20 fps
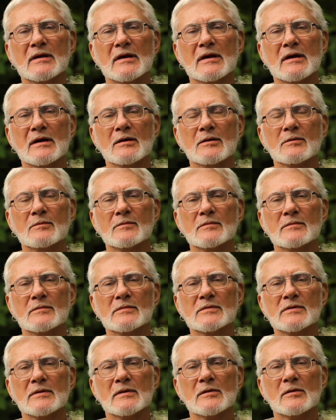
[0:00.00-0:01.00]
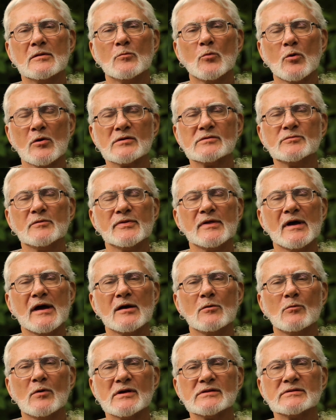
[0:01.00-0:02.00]
works with
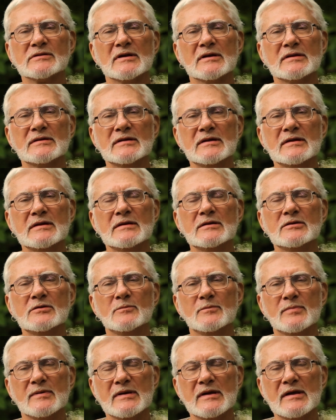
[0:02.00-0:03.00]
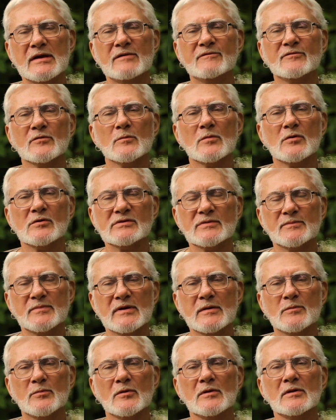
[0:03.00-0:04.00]
ayahuasca tend to be, for most
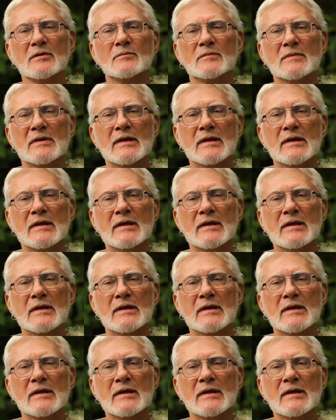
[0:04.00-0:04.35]
people,